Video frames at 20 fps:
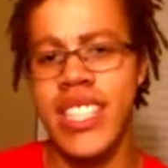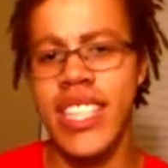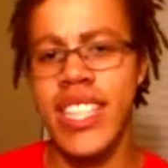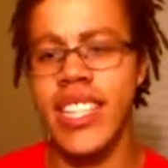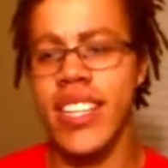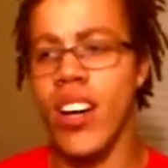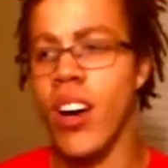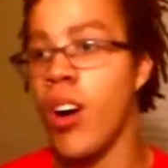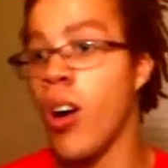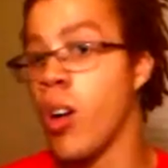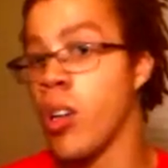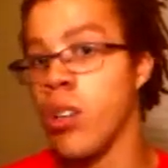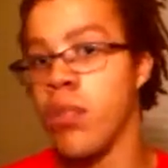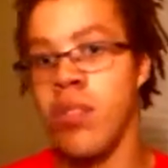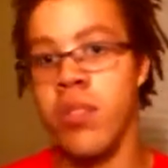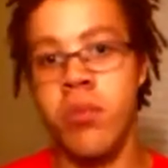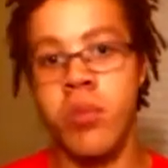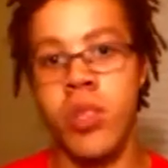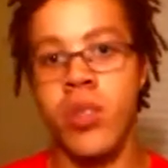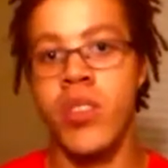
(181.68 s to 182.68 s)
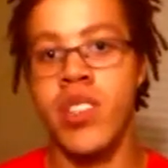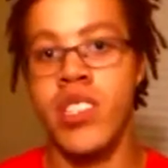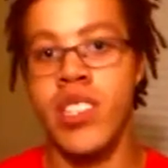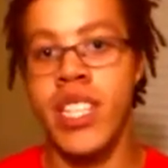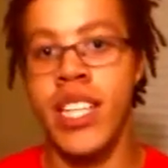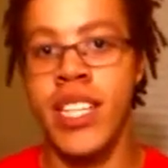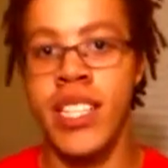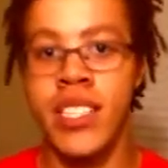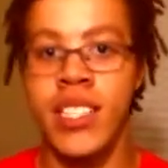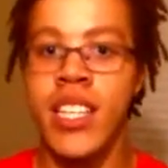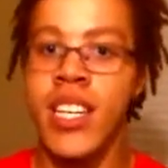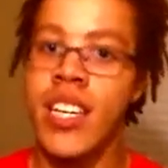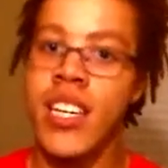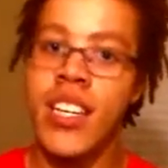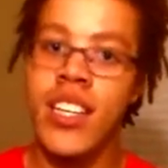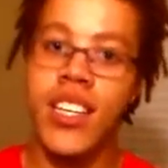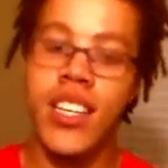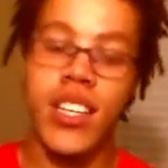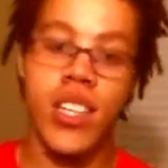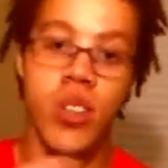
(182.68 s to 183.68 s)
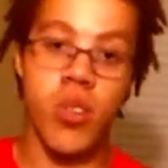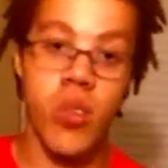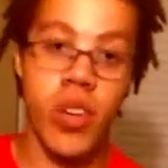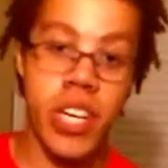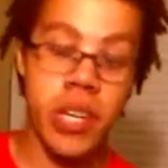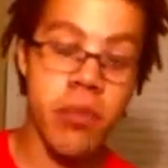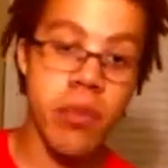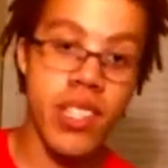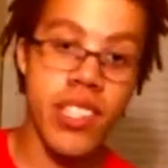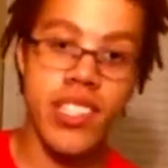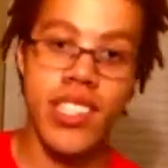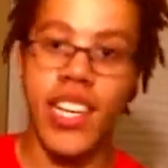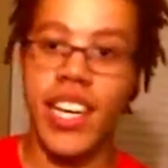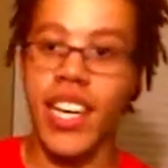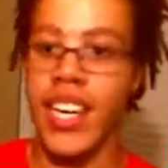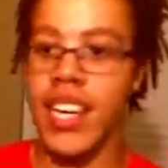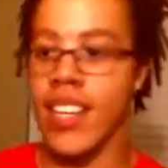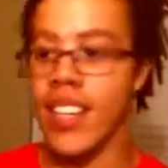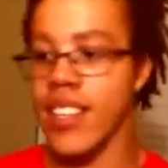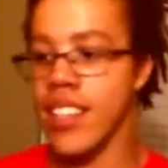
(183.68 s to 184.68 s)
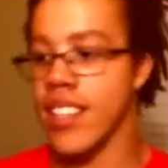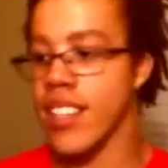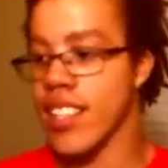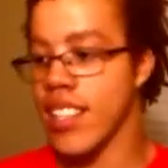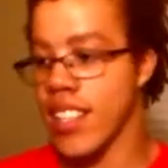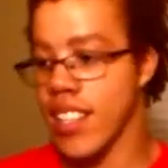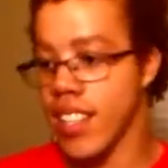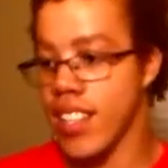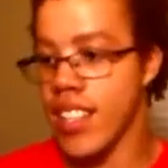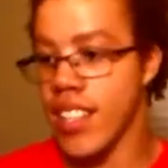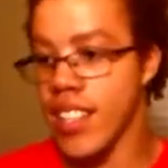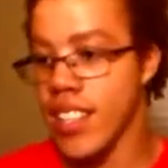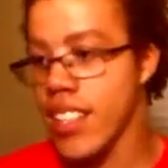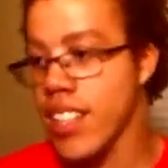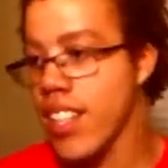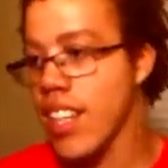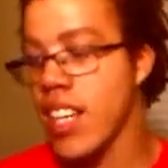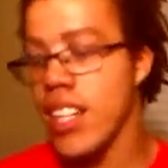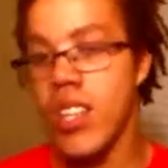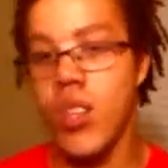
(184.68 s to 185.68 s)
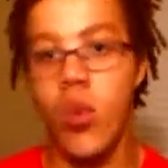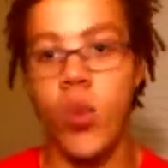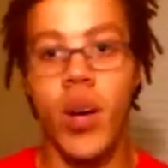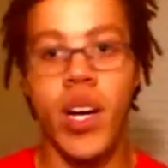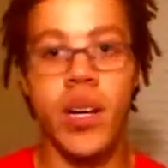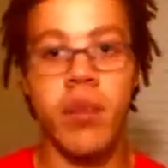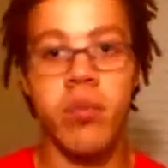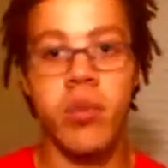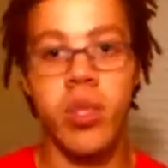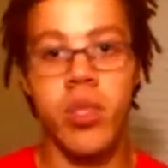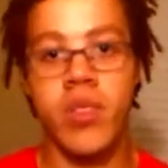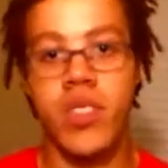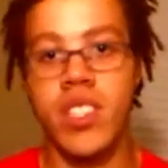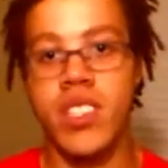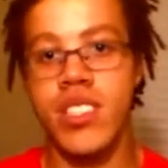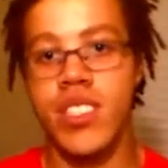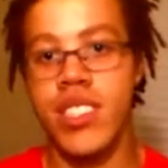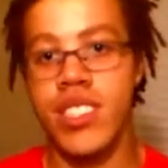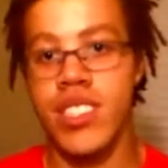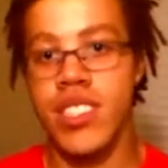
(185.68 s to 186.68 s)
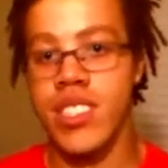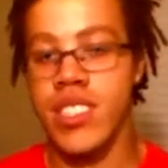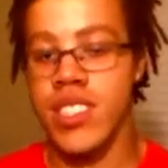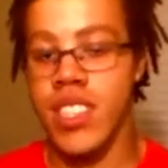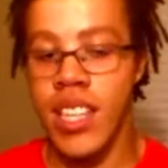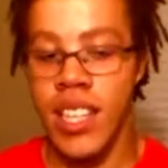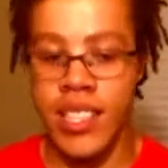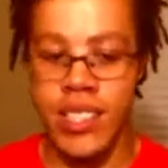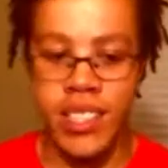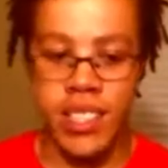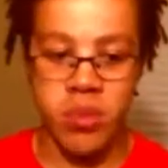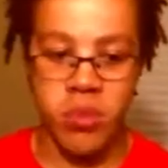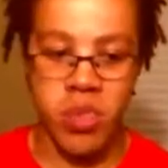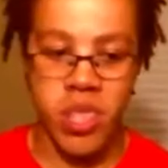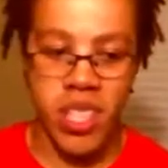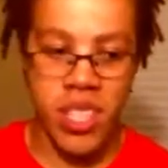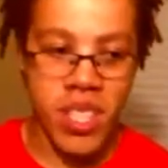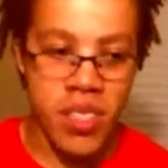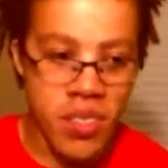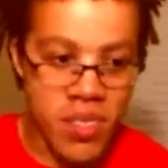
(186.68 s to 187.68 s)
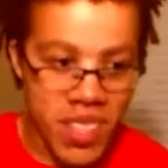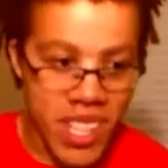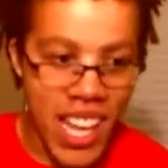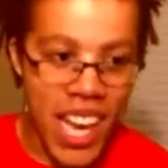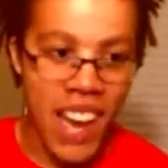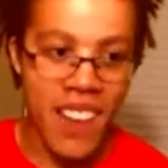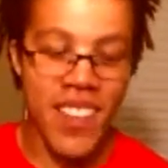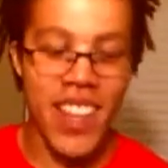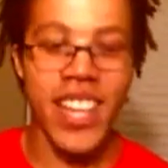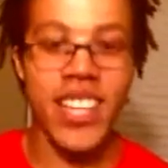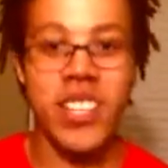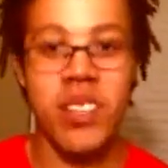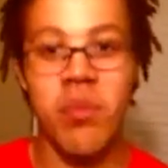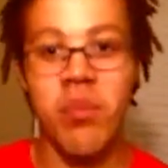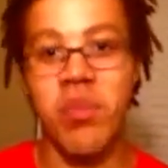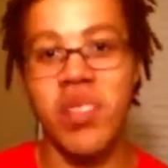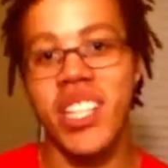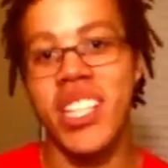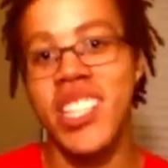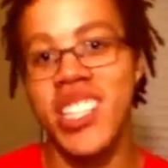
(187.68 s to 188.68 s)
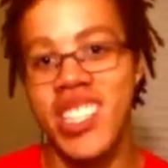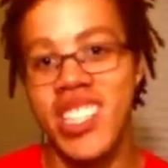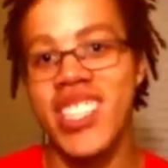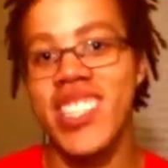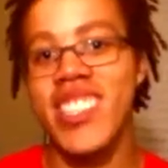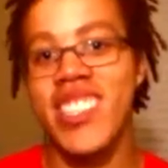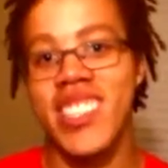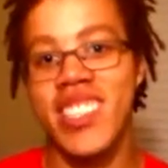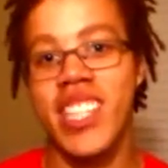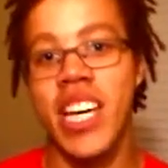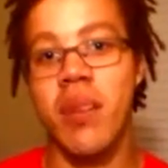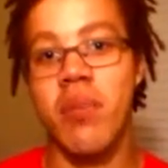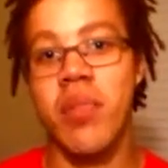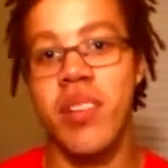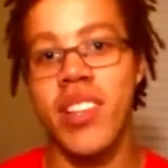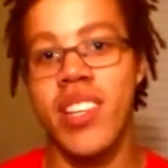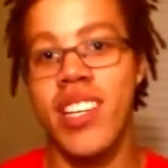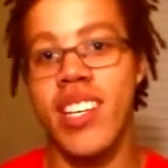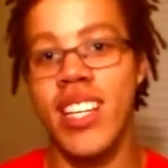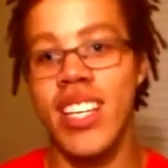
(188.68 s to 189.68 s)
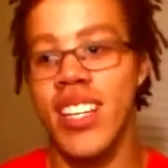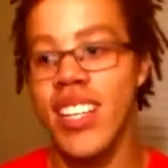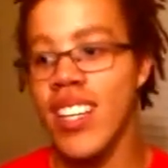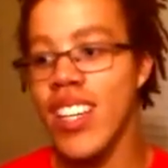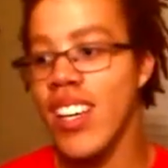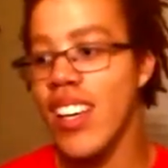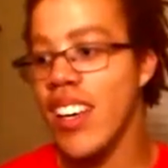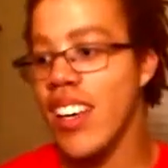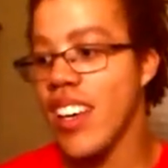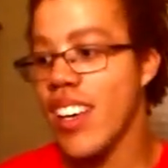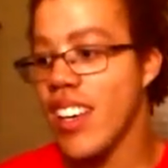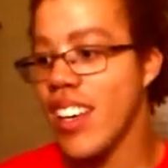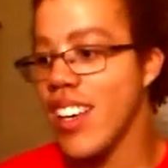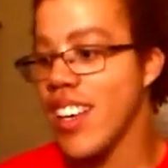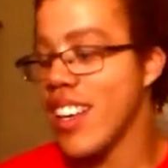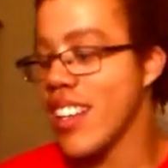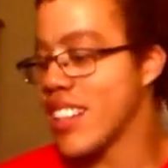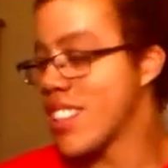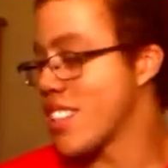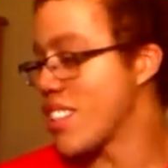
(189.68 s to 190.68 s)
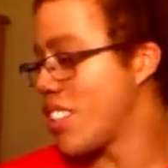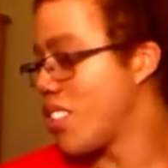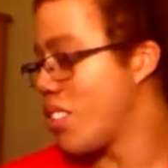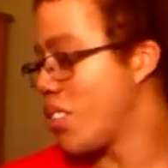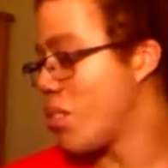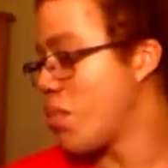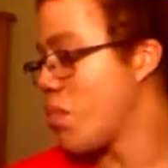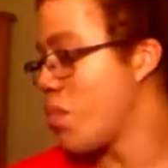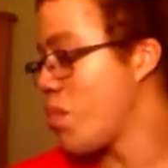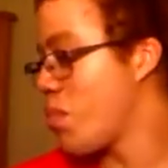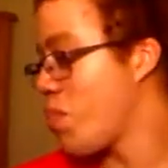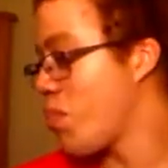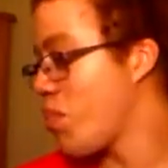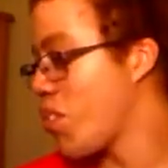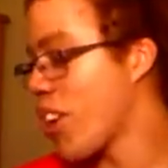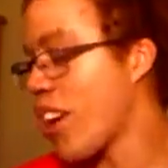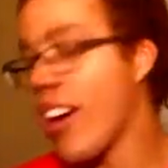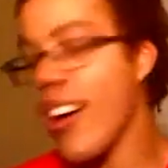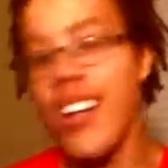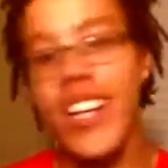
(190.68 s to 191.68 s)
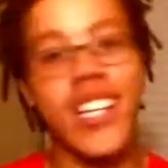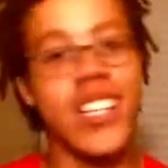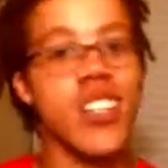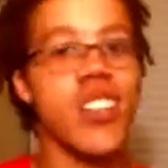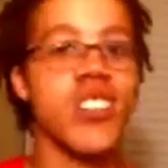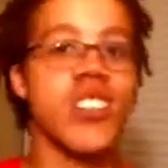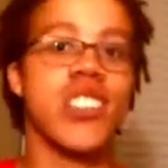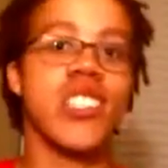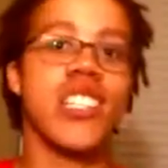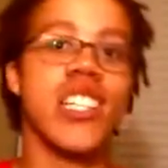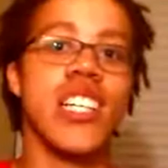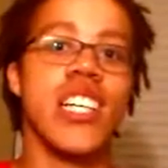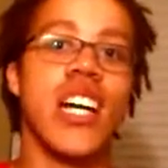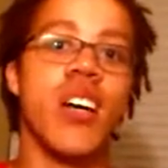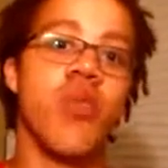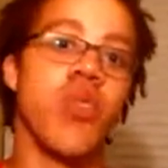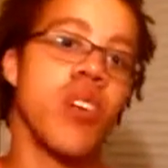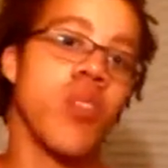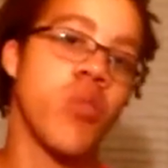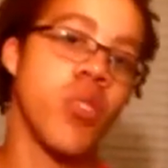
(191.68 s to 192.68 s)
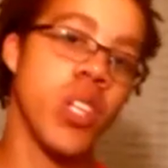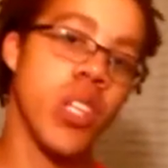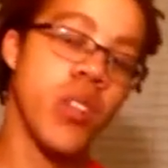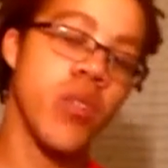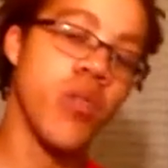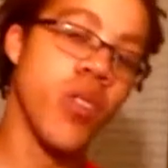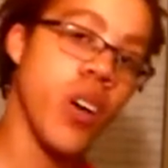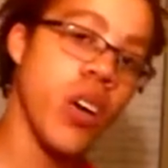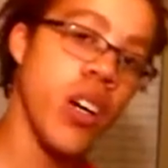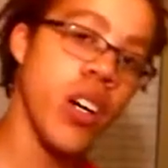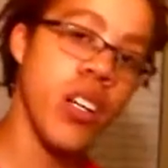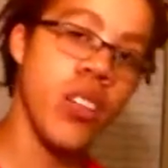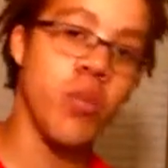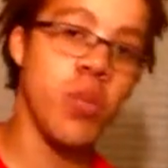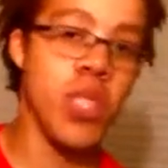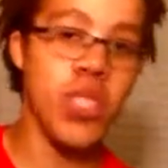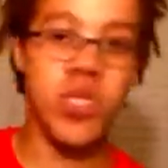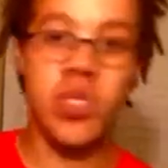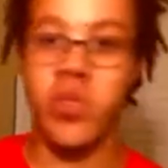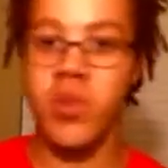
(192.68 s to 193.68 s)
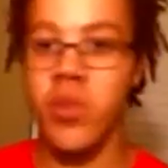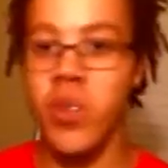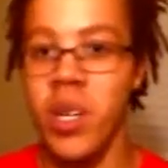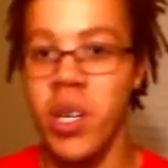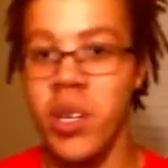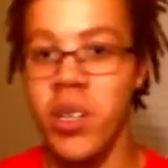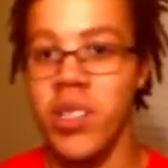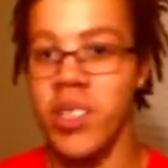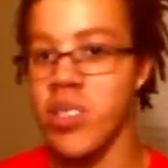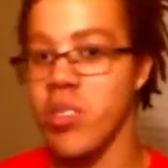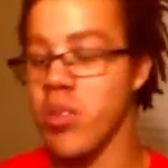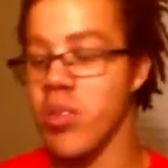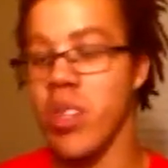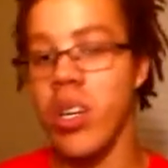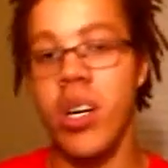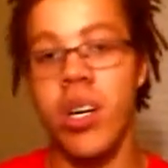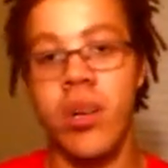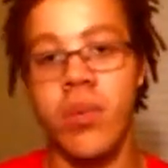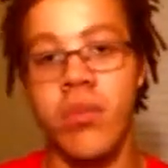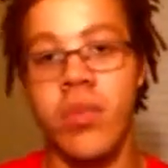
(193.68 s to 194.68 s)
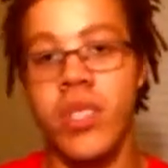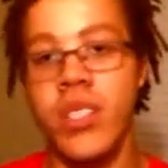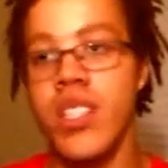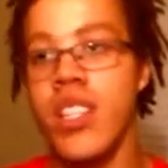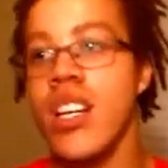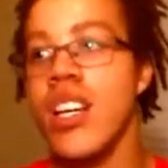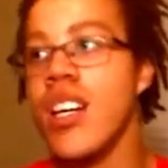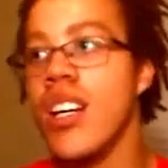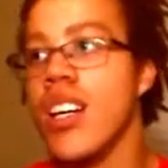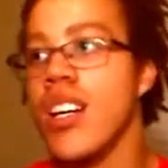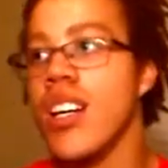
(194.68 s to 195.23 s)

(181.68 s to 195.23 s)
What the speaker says: to get all of the movies, like the Raimis and the Webb movies, because I just want to have that completion type of thing. And so all that goes to say, I went really far and went too far and too long, but